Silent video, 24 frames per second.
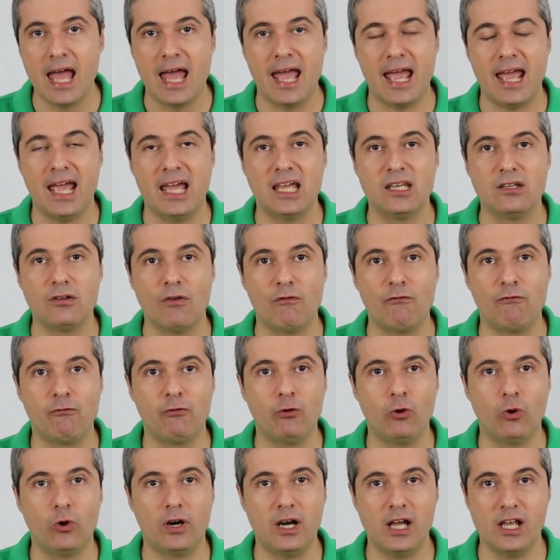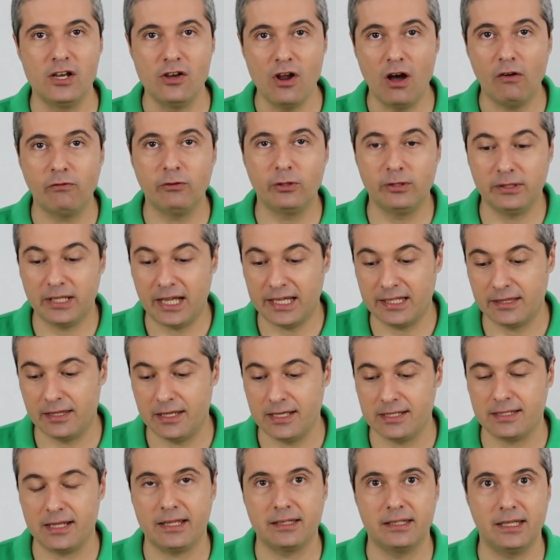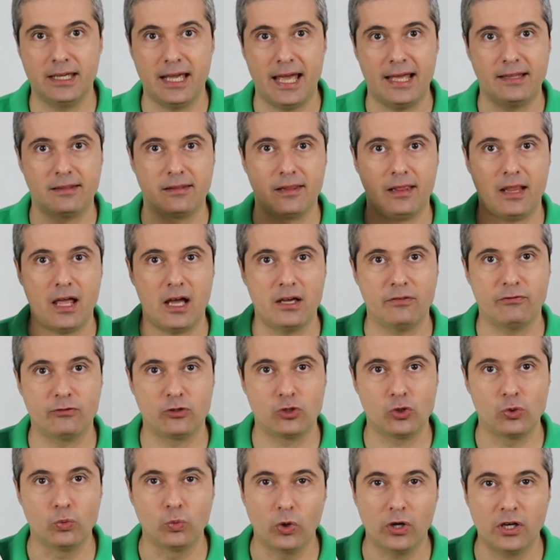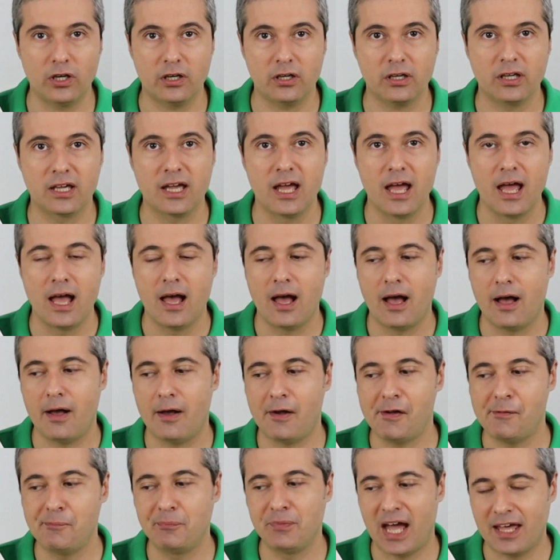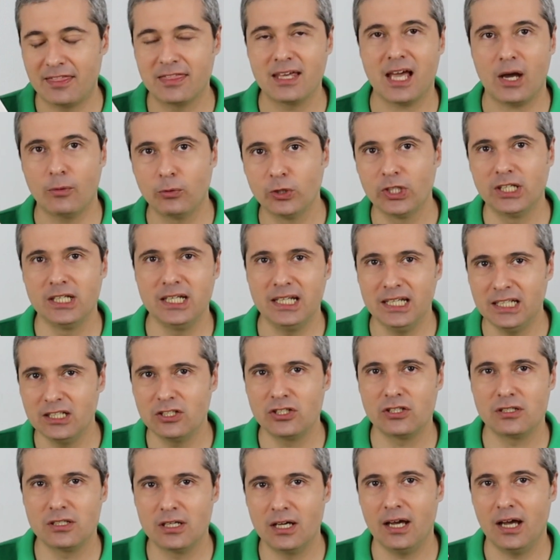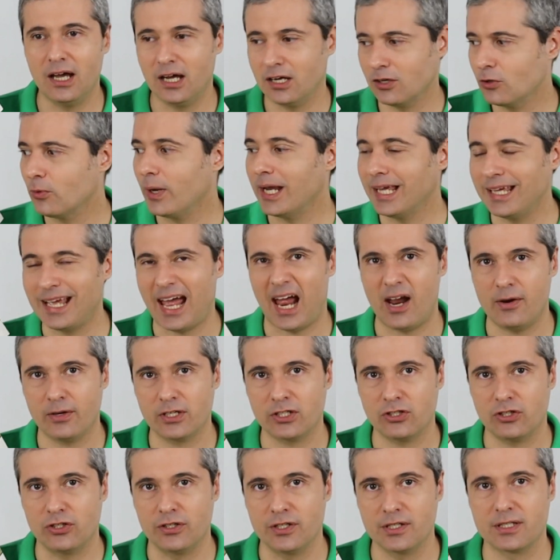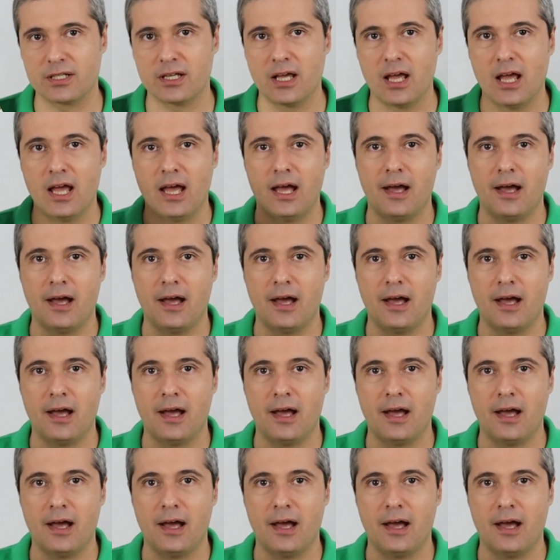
And for a novel like this, like The Eighth Life, to work, I think I would need great characters.